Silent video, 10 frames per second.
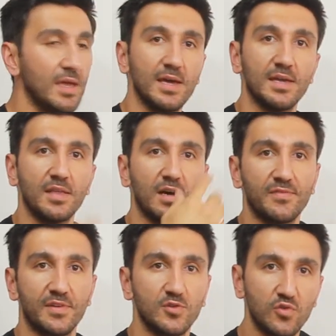and
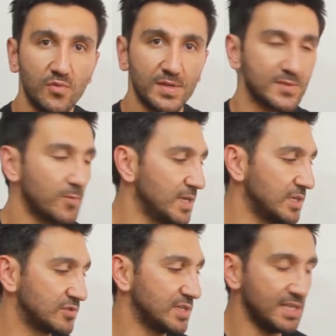after 2 weeks, when you
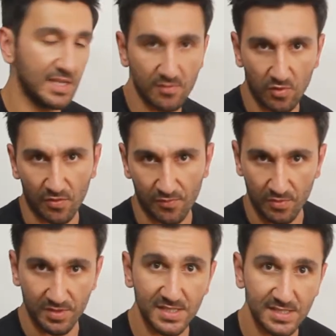see new growth
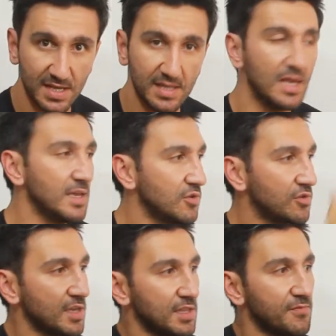on this side, you
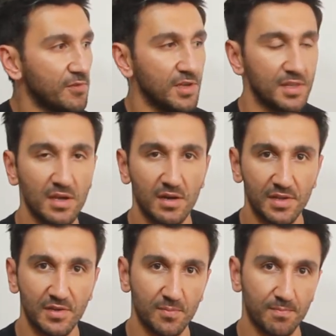can defoliate the
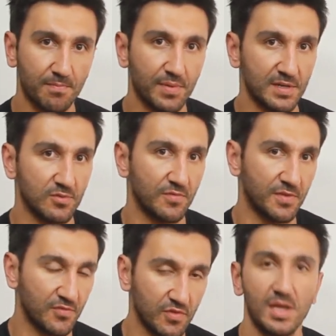other part of the
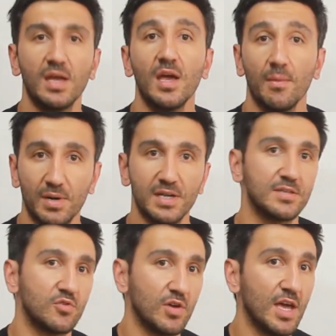tree.
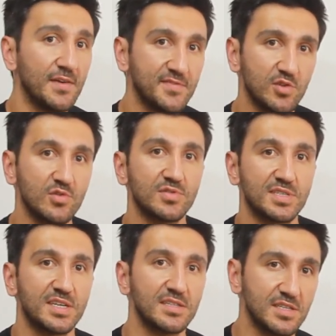But you have to
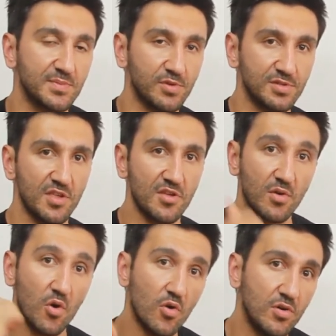start this procedure
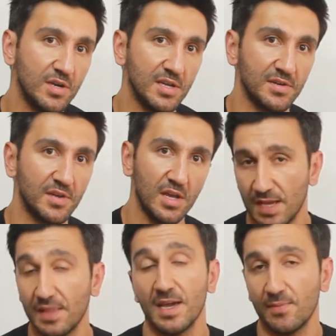earlier
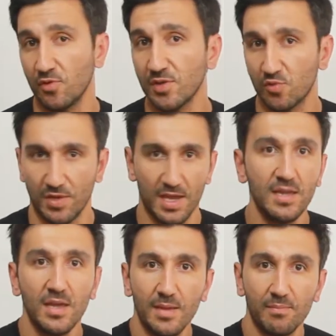than I am doing
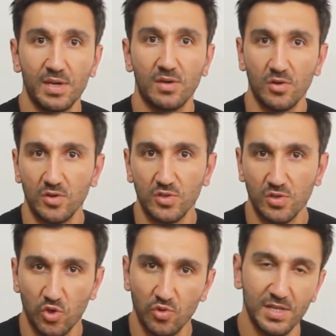today, because
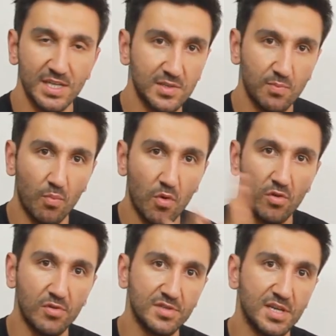you need
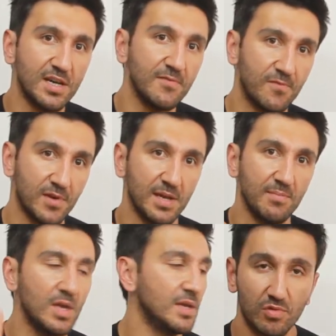more time frame
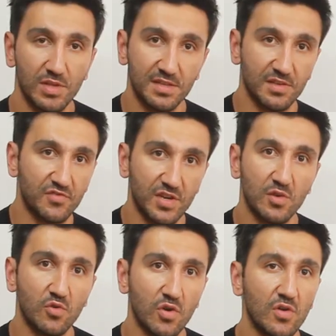to let the tree
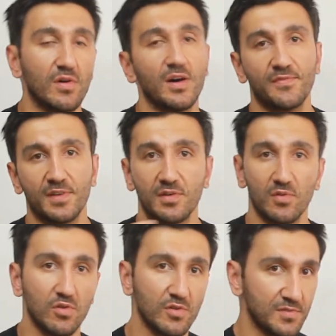grow after
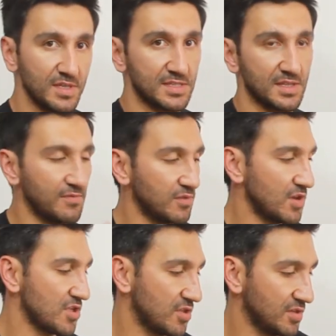all of this
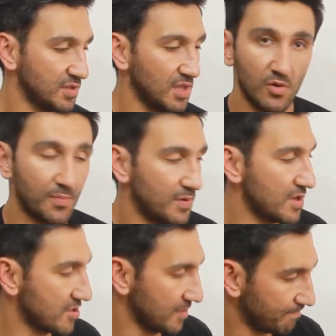defoliation operation.